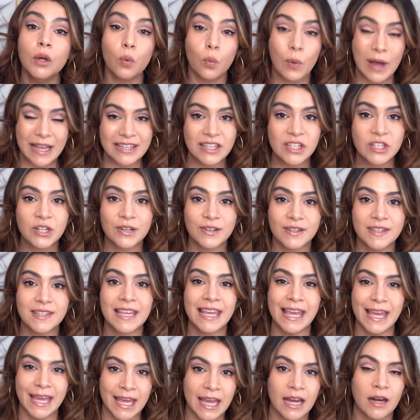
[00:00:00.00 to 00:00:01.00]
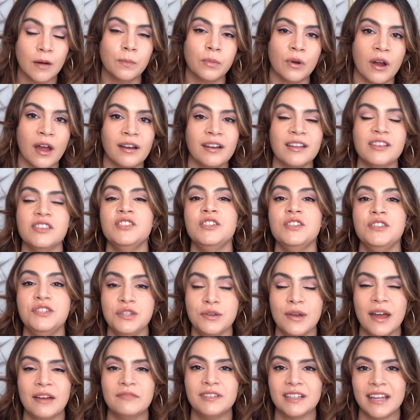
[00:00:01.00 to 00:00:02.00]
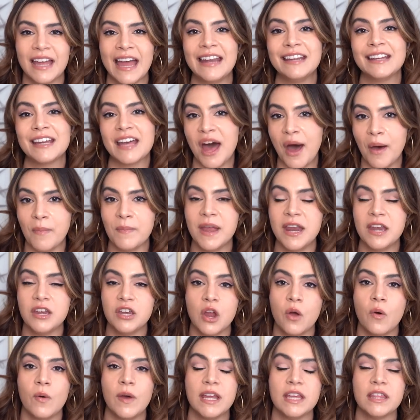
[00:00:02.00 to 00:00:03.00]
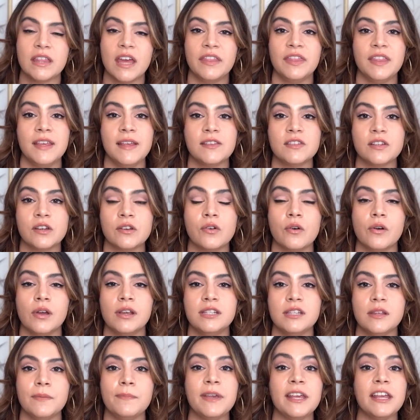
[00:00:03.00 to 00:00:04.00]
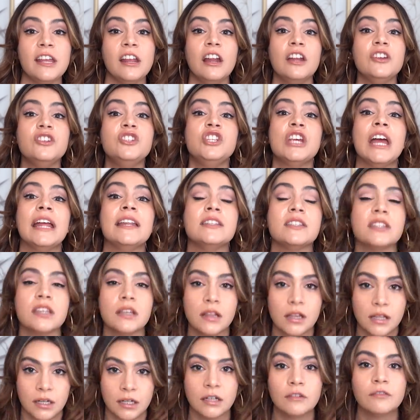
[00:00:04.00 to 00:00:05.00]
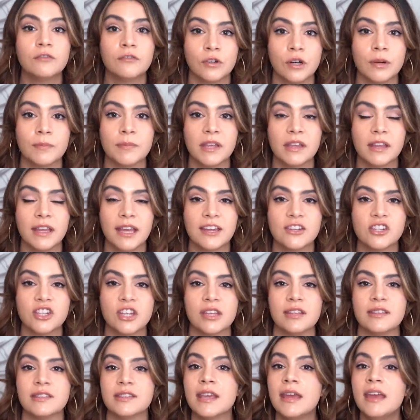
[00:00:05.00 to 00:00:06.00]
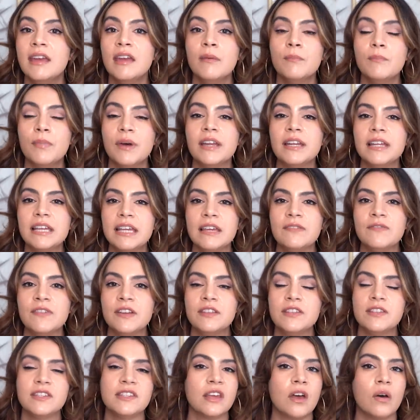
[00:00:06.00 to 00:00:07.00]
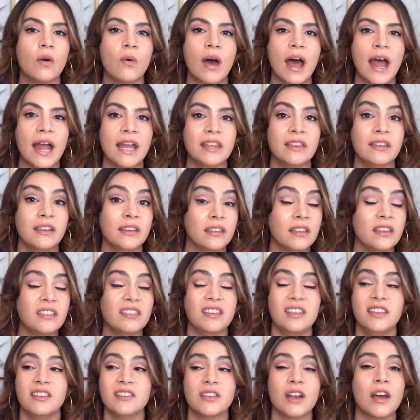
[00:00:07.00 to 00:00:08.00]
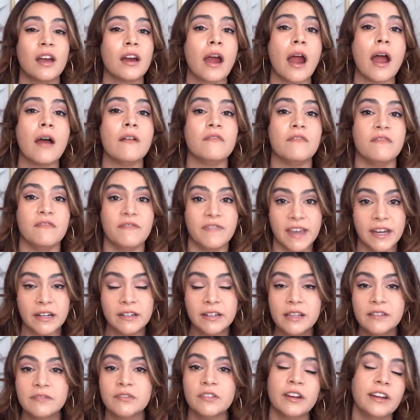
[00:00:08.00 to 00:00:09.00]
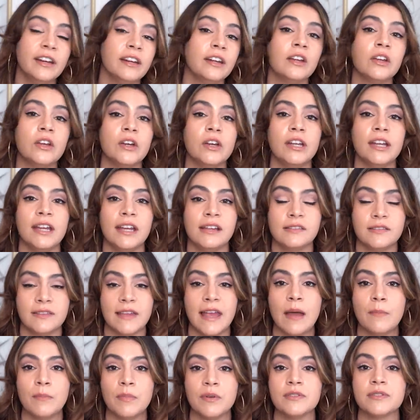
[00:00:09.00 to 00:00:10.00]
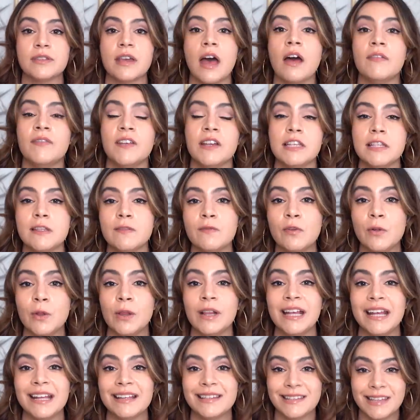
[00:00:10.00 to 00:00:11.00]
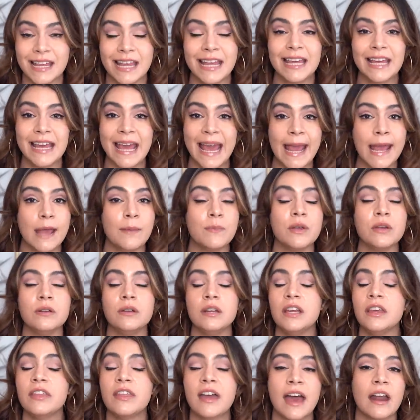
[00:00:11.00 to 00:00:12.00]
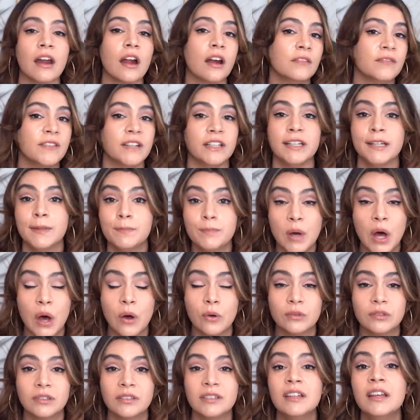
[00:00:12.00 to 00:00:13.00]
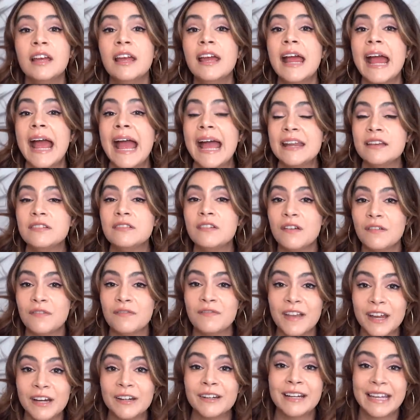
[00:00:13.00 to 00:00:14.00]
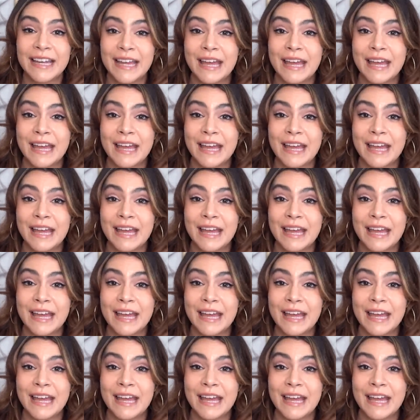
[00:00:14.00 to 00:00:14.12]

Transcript: Western skincare products. You do have to kind of come in knowing that these are going to be gentler formulations. But even so, I think that these are very, very good examples of exfoliants in K-beauty that are very potent and very